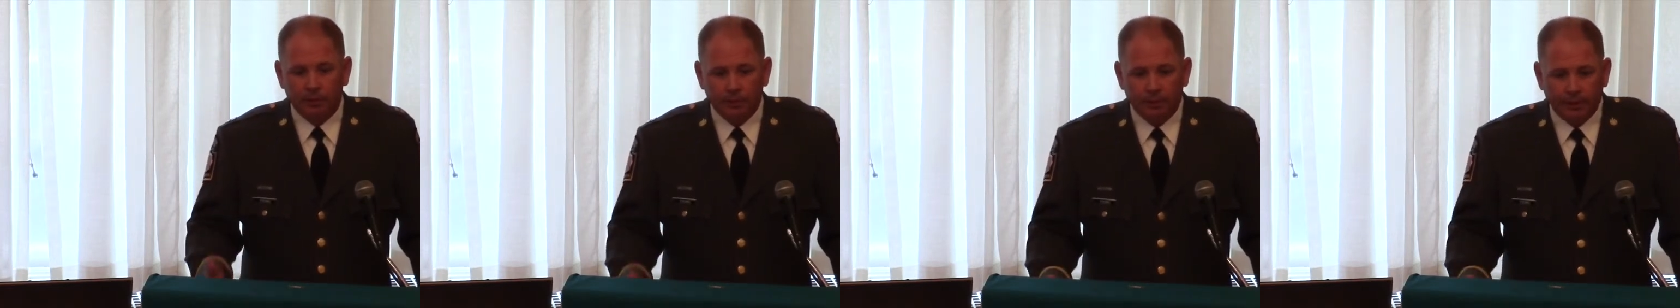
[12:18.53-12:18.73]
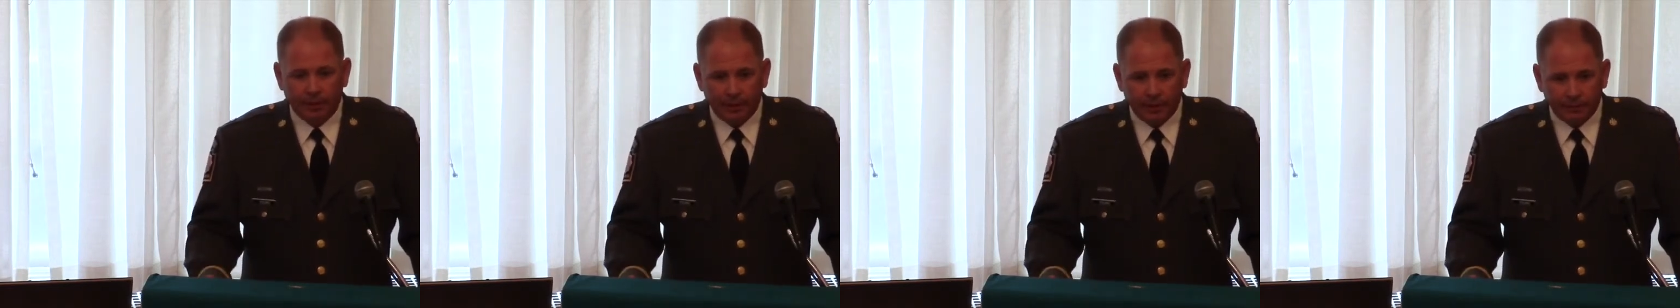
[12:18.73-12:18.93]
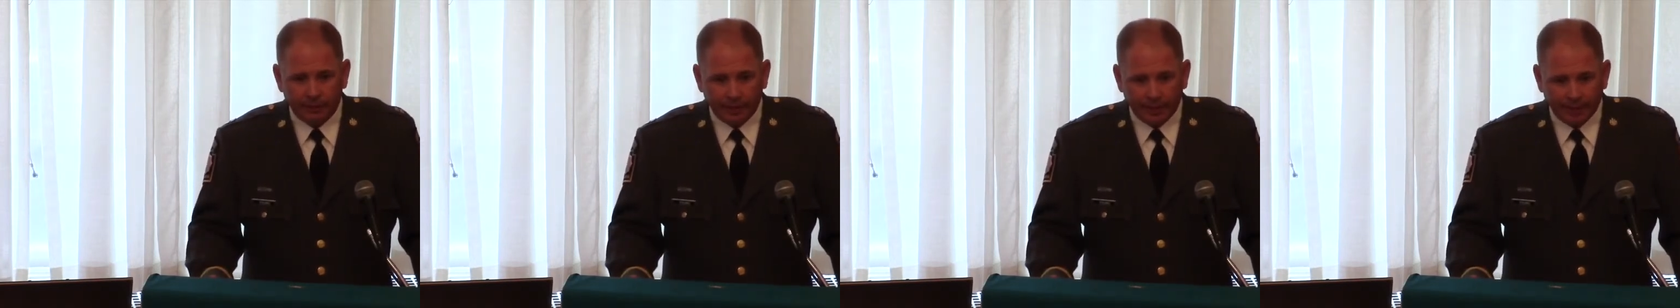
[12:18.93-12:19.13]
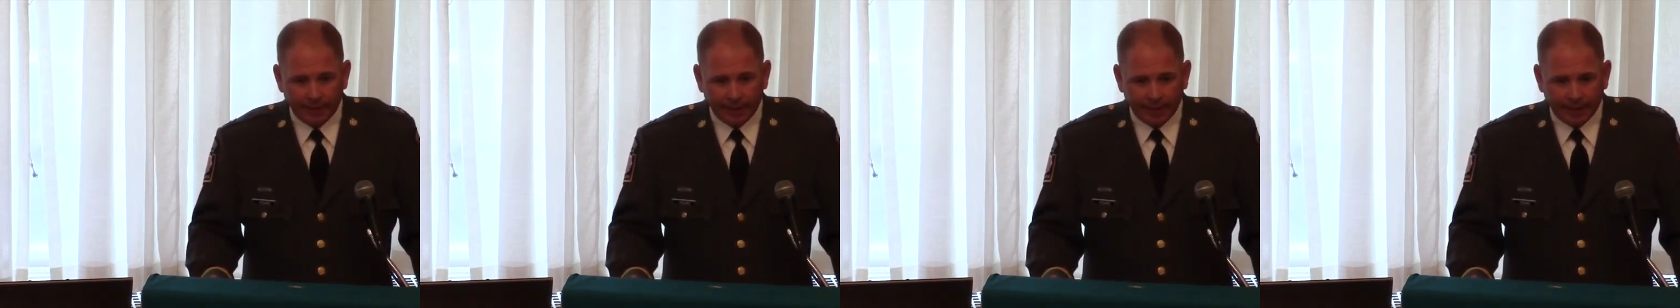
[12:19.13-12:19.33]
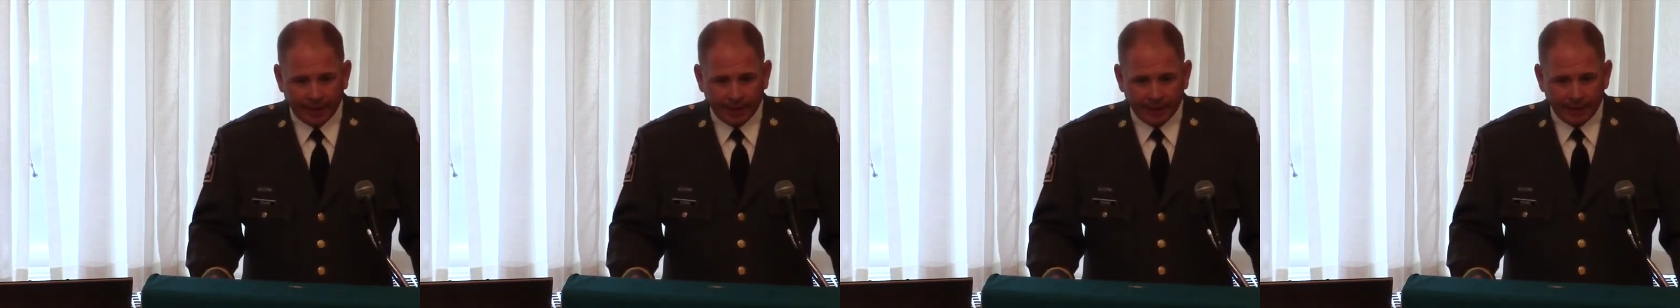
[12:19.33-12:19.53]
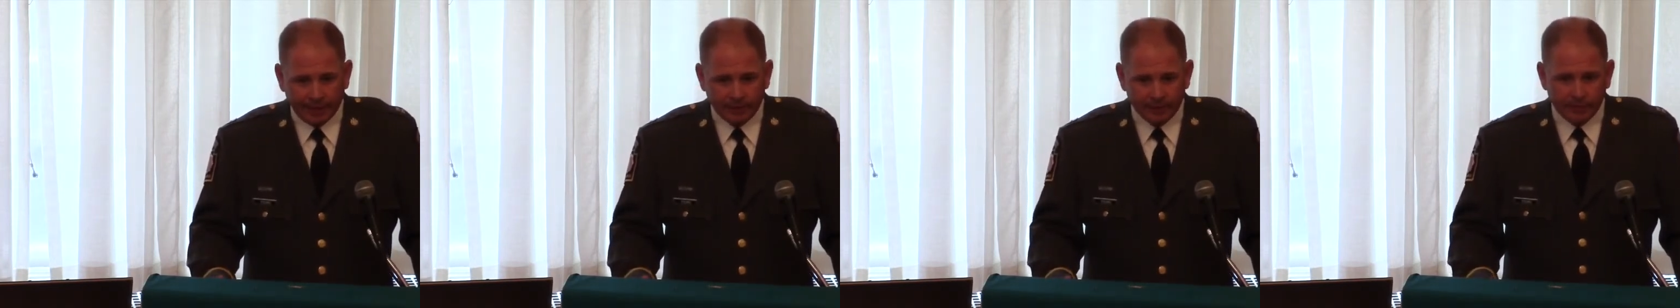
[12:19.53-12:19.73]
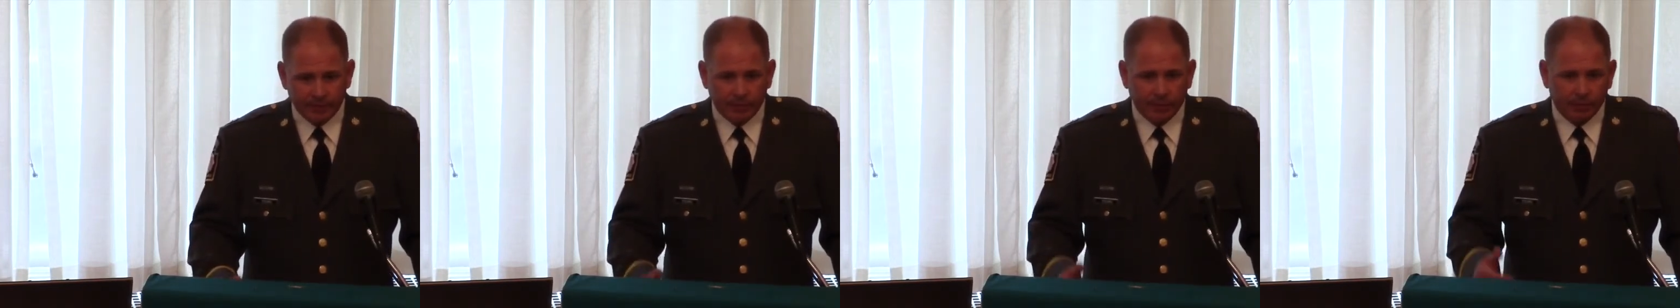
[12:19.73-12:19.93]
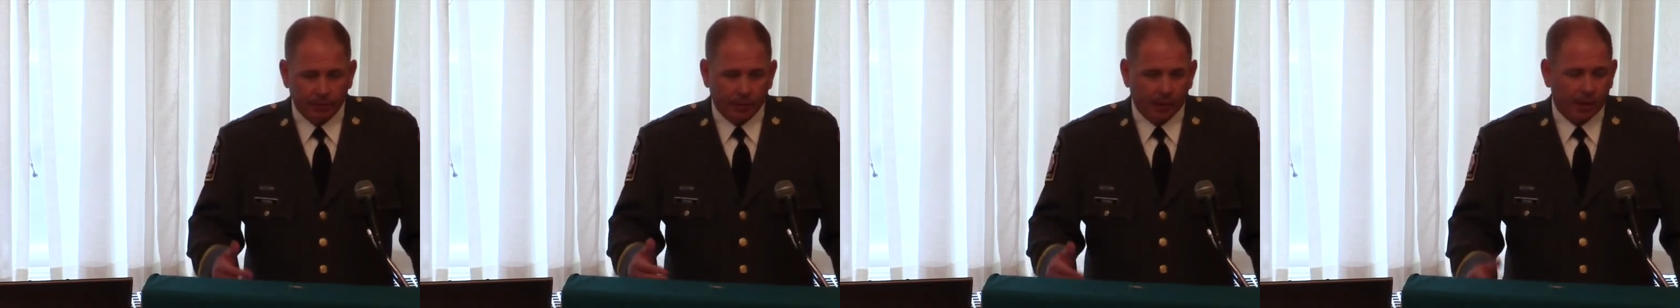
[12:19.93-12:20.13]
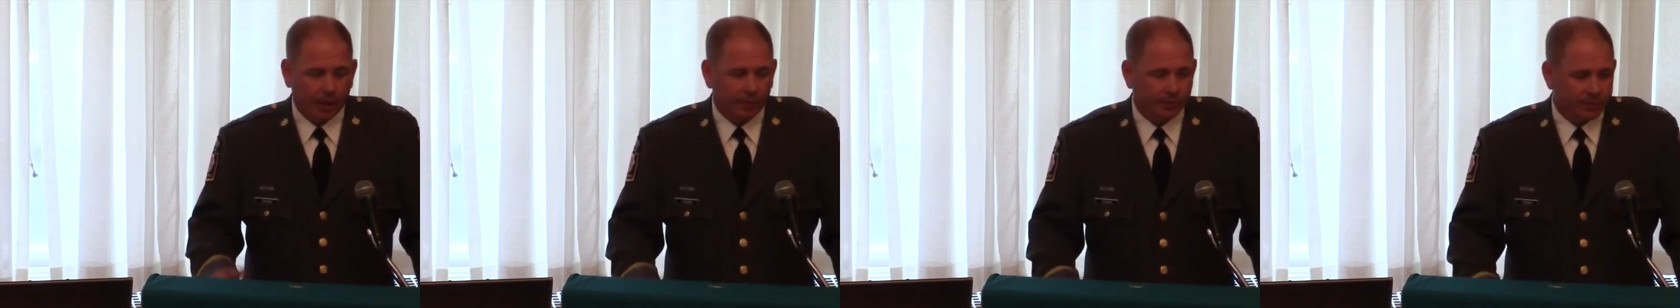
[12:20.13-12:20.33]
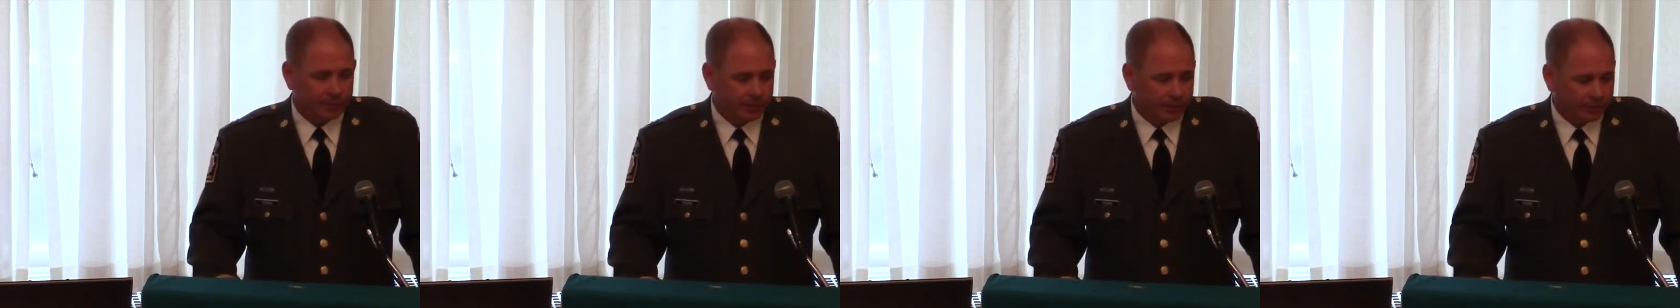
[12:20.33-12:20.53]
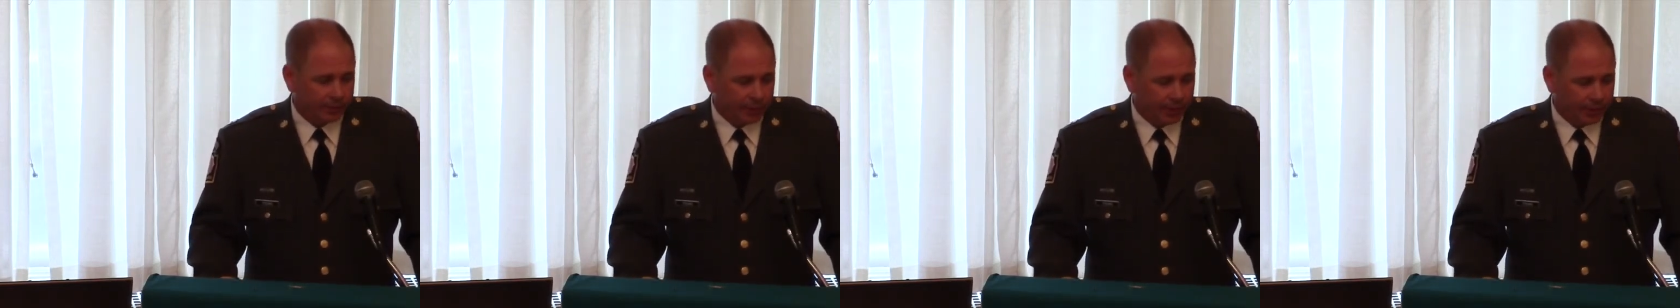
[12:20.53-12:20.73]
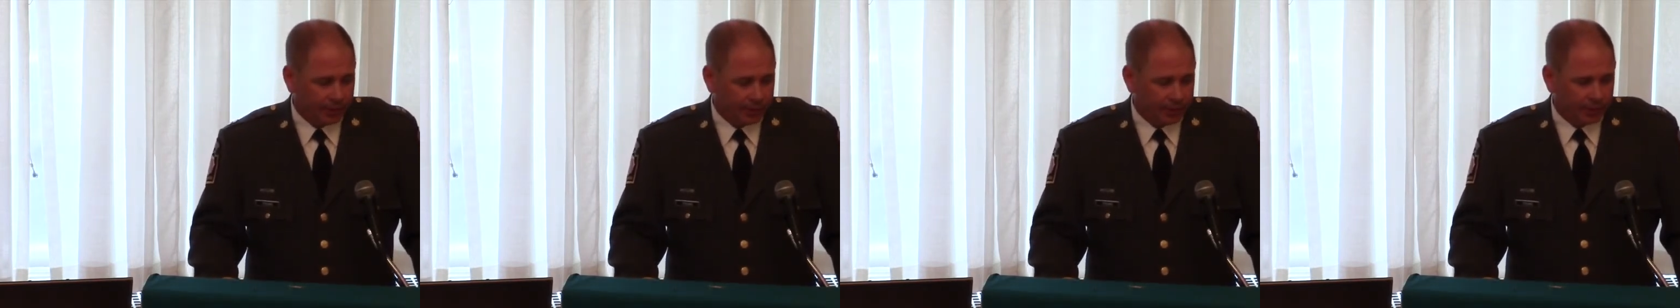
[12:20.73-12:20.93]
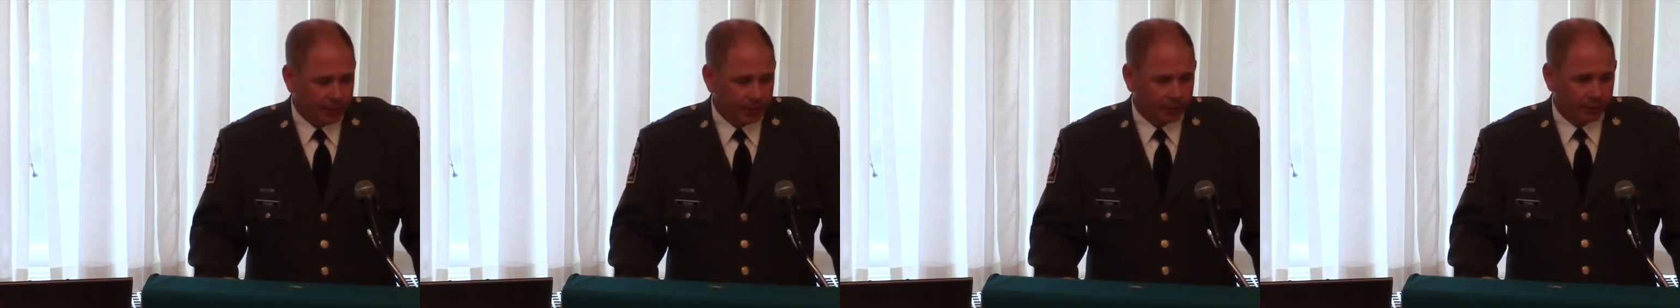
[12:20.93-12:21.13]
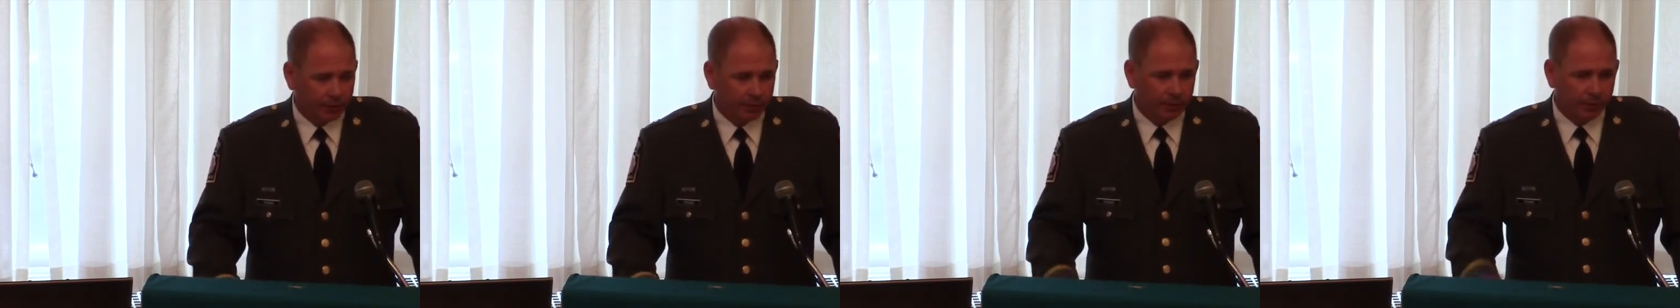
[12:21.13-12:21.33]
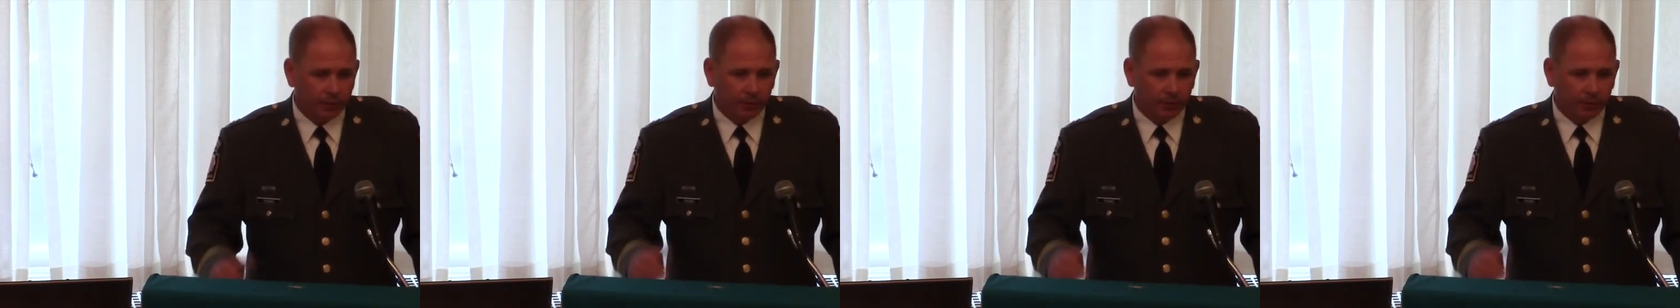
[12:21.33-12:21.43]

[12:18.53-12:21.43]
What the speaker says: TV ads, Office of Aging,